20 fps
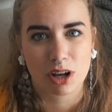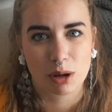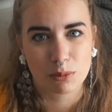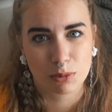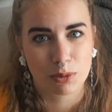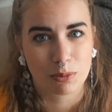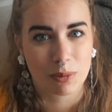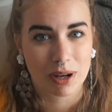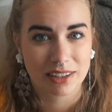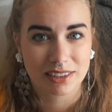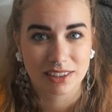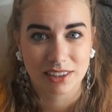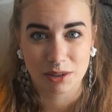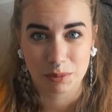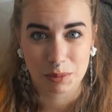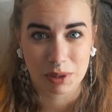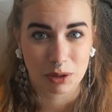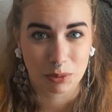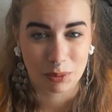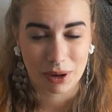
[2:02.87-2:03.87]
compromise in the
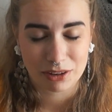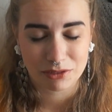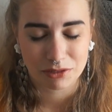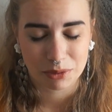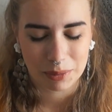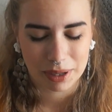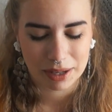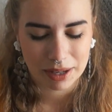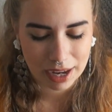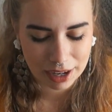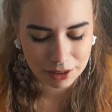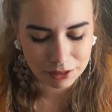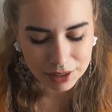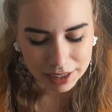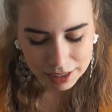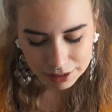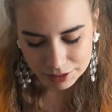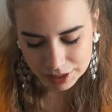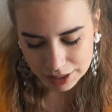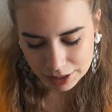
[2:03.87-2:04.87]
middle way for me. I
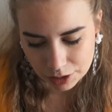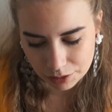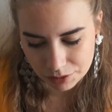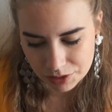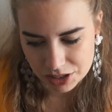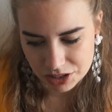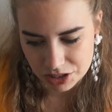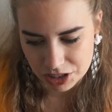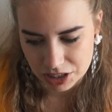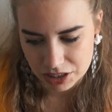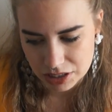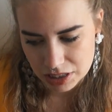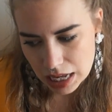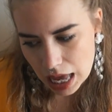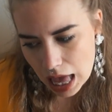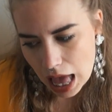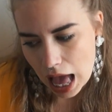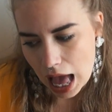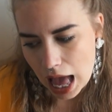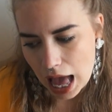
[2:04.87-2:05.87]
really, really love these jeans.
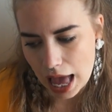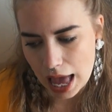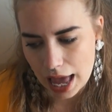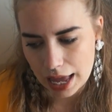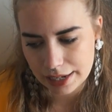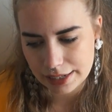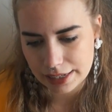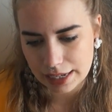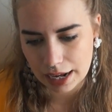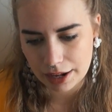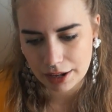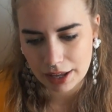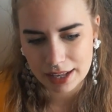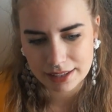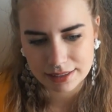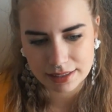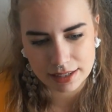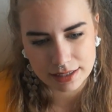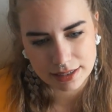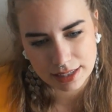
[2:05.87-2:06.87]
And yeah,
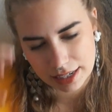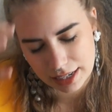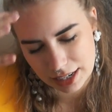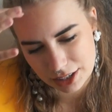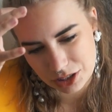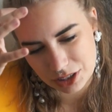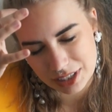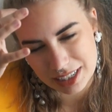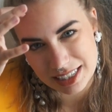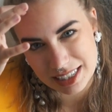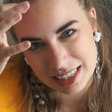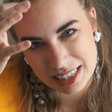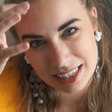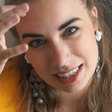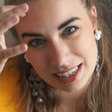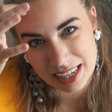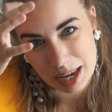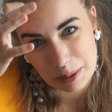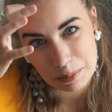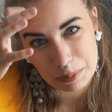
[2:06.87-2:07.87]
as I said, as you can see,
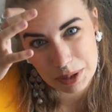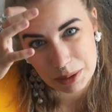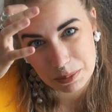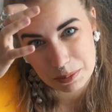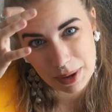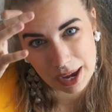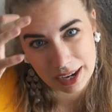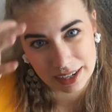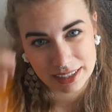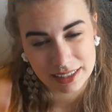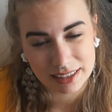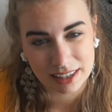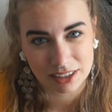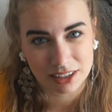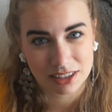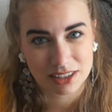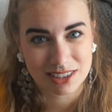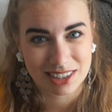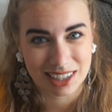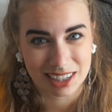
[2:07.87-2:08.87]
they're a bit baggy, they're
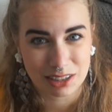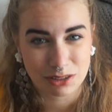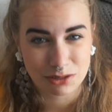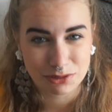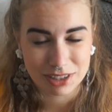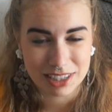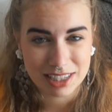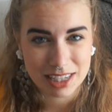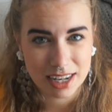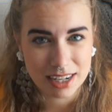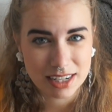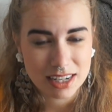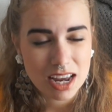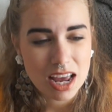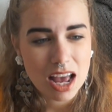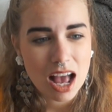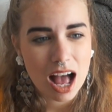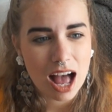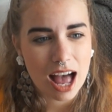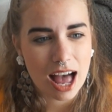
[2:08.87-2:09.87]
not tight fitted,
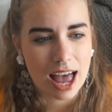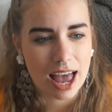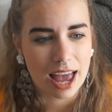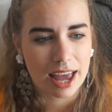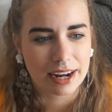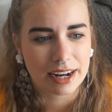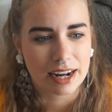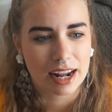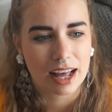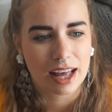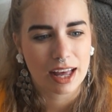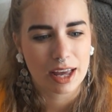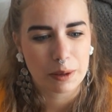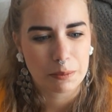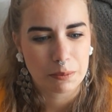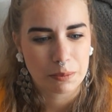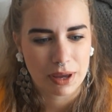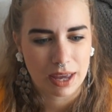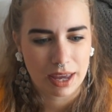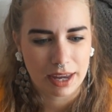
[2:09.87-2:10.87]
and
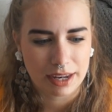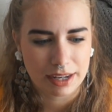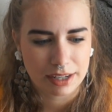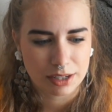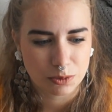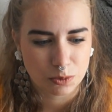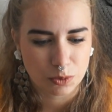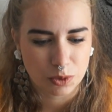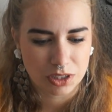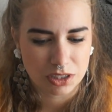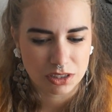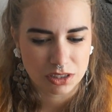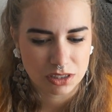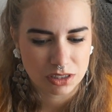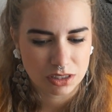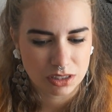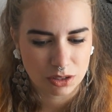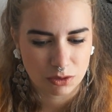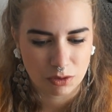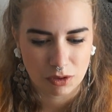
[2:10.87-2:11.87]
I paid what
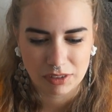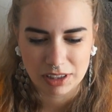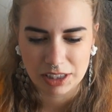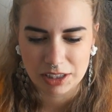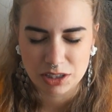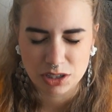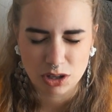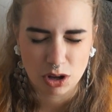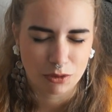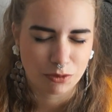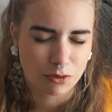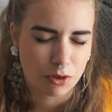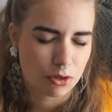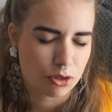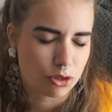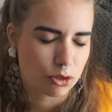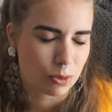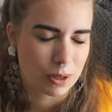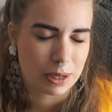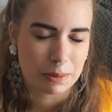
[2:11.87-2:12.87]
is equivalent of
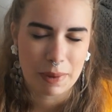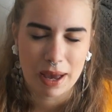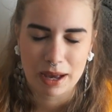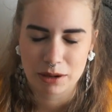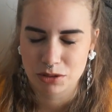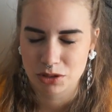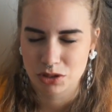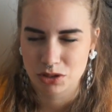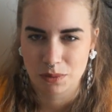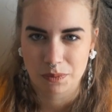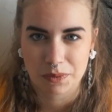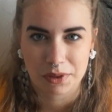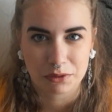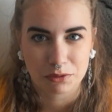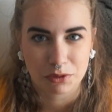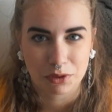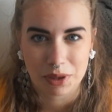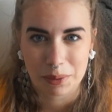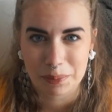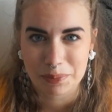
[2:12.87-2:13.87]
£3 or something
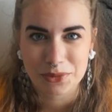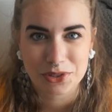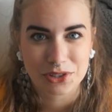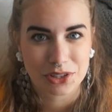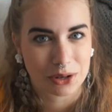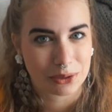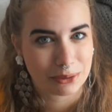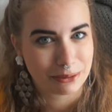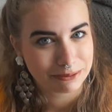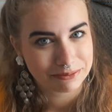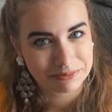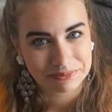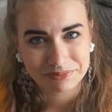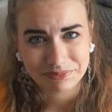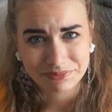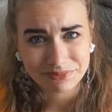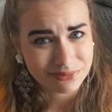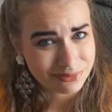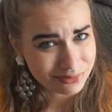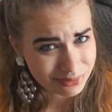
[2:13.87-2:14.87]
for them.
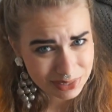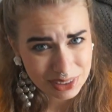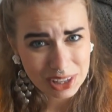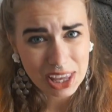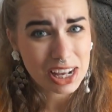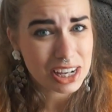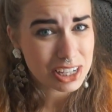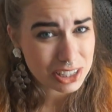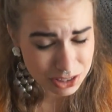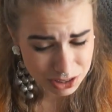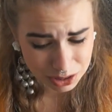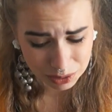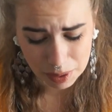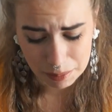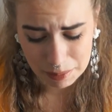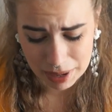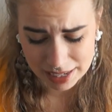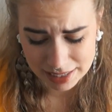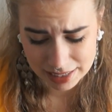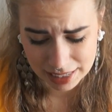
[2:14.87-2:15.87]
So
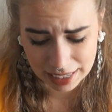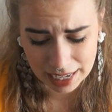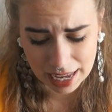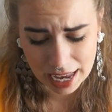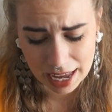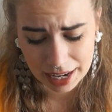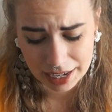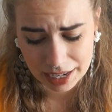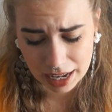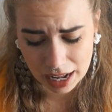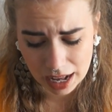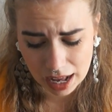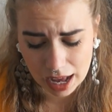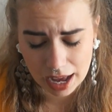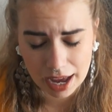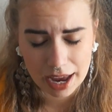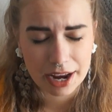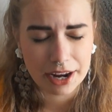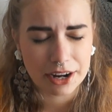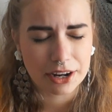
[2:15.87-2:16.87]
amazing. And
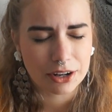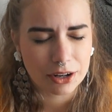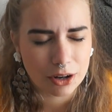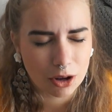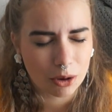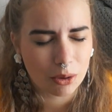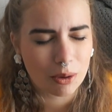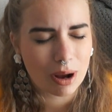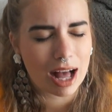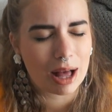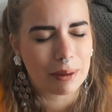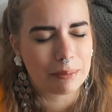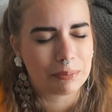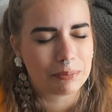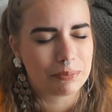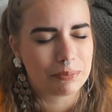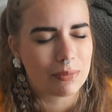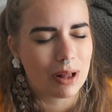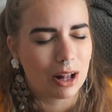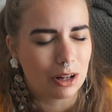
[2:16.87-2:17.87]
I know
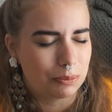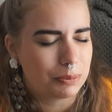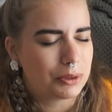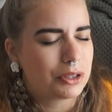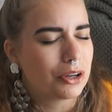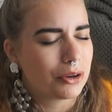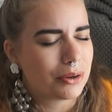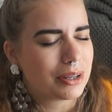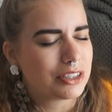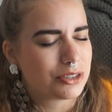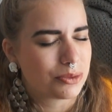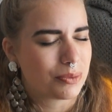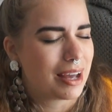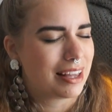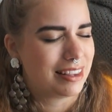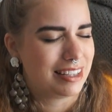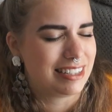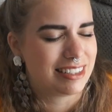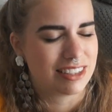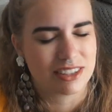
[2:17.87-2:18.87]
I'll be going to
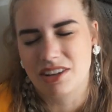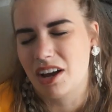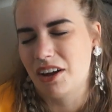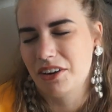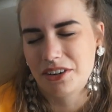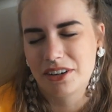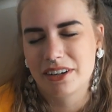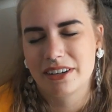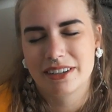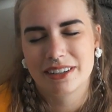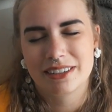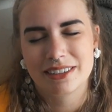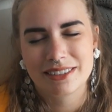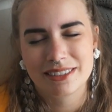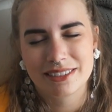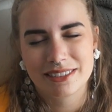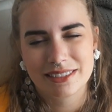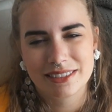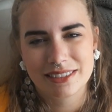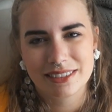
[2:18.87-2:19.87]
wear these a ton.
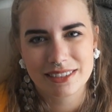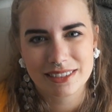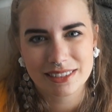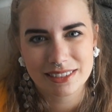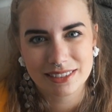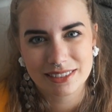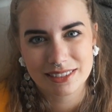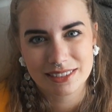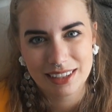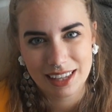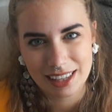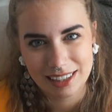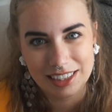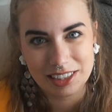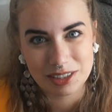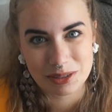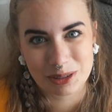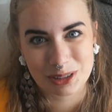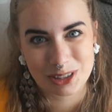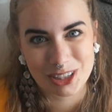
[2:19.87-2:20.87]
A
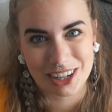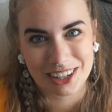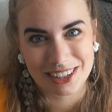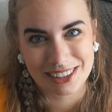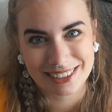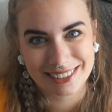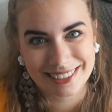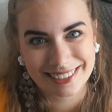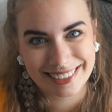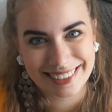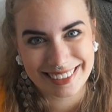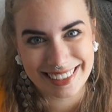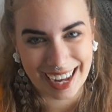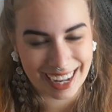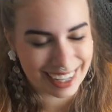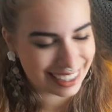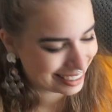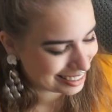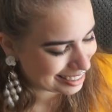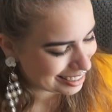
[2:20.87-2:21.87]
little ton,
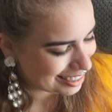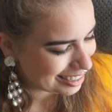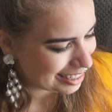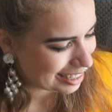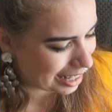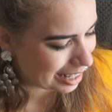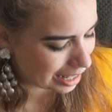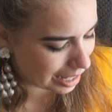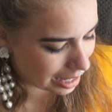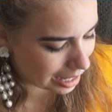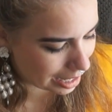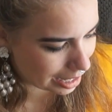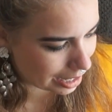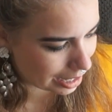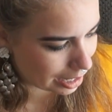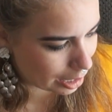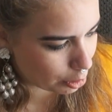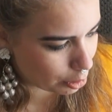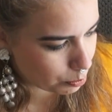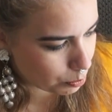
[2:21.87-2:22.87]

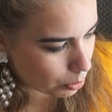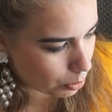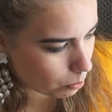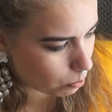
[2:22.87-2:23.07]
yeah.